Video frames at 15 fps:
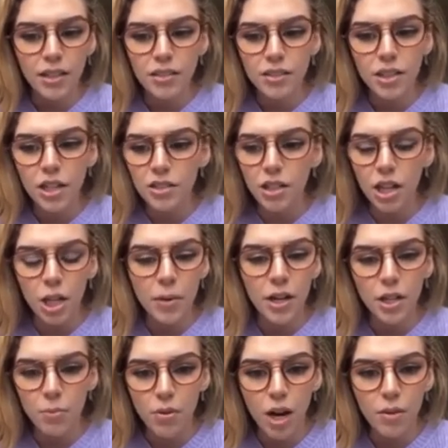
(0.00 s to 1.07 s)
talk about your
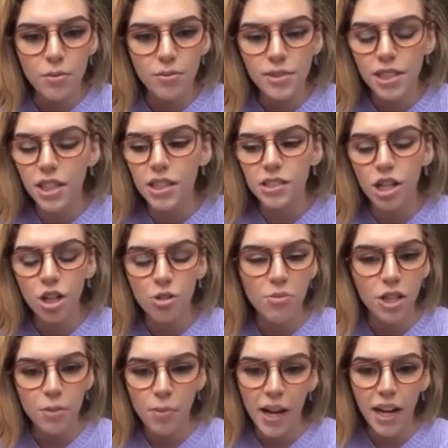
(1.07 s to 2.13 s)
problems and not talk about your
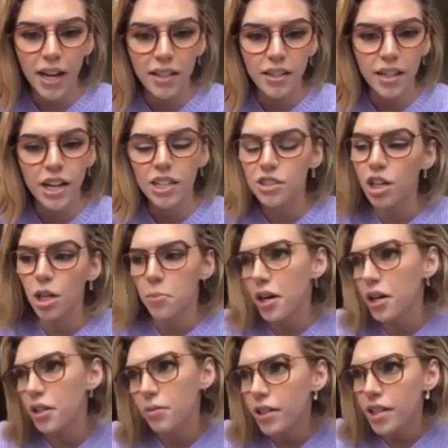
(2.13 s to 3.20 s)
pain and not talk about
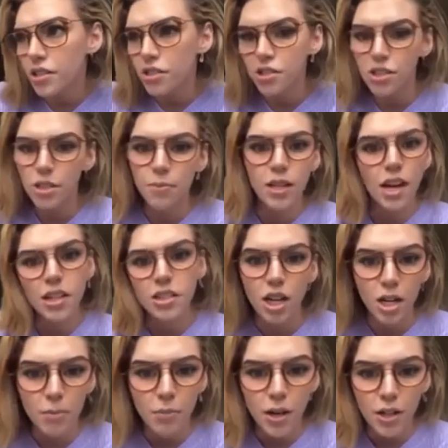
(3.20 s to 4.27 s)
your relationship and not talk
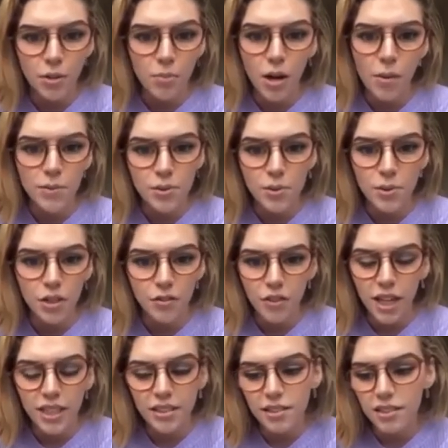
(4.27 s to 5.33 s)
about your problems with your
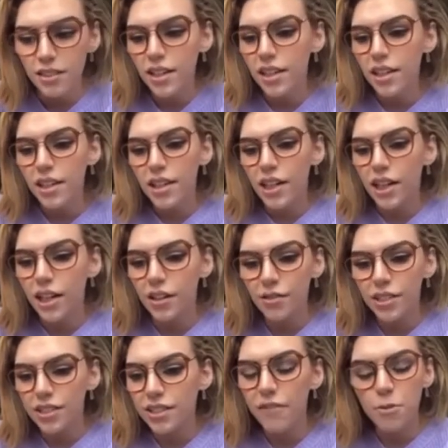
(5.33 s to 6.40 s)
friends, you know,
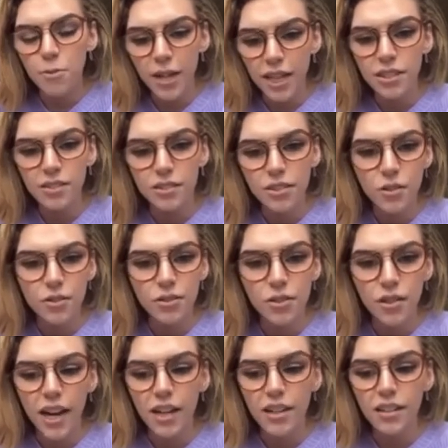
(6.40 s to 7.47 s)
because everybody else goes through
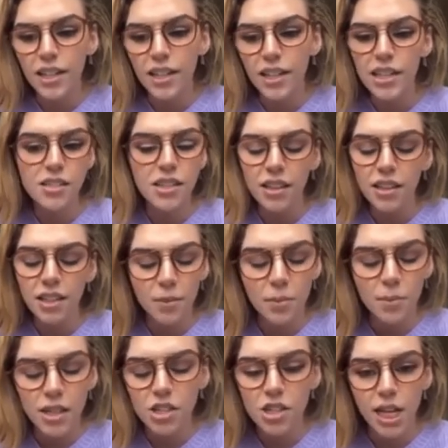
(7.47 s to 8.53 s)
that and it's nothing to be
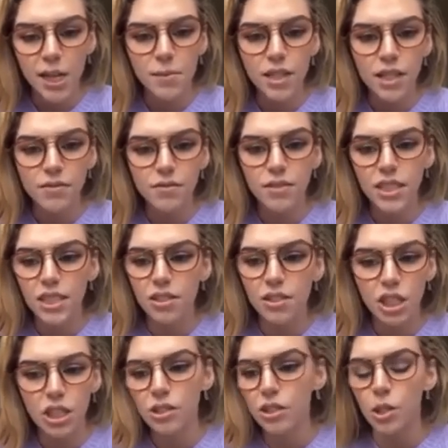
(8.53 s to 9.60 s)
ashamed of. It's
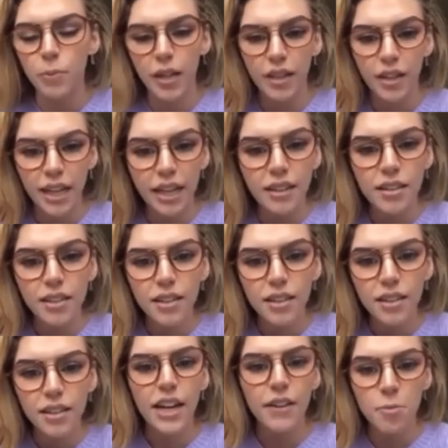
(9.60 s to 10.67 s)
humanly,
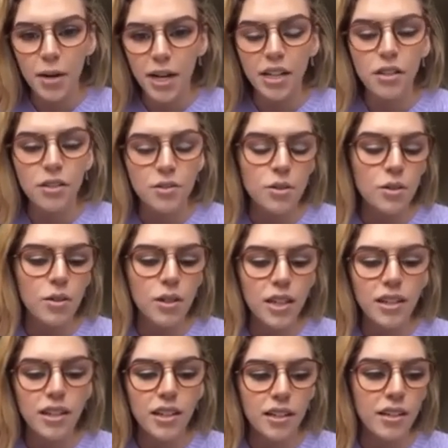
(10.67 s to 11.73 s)
everybody goes through it.
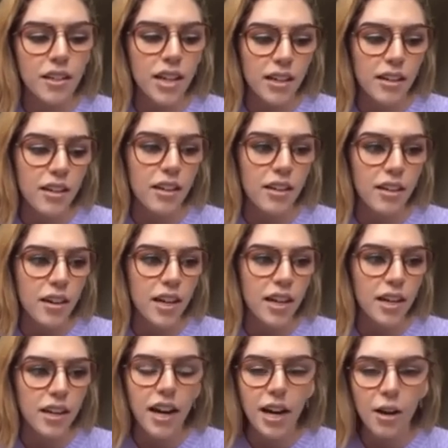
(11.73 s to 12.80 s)
And
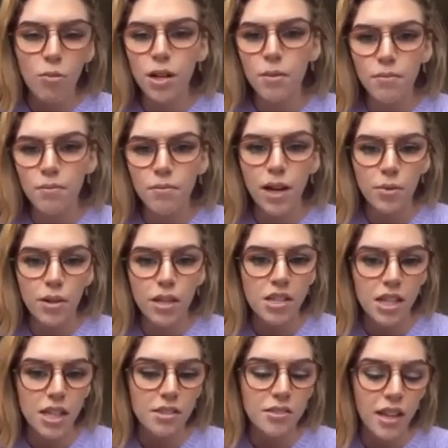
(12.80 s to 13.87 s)
I want to
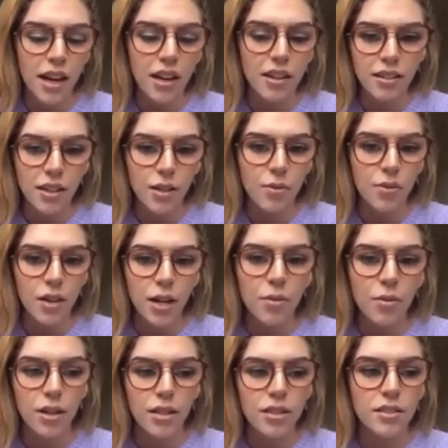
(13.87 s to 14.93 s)
change that. I
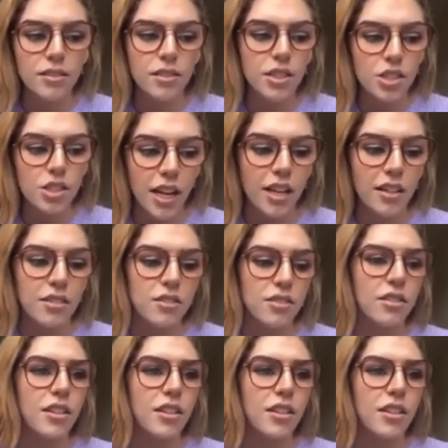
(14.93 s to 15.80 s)
want to change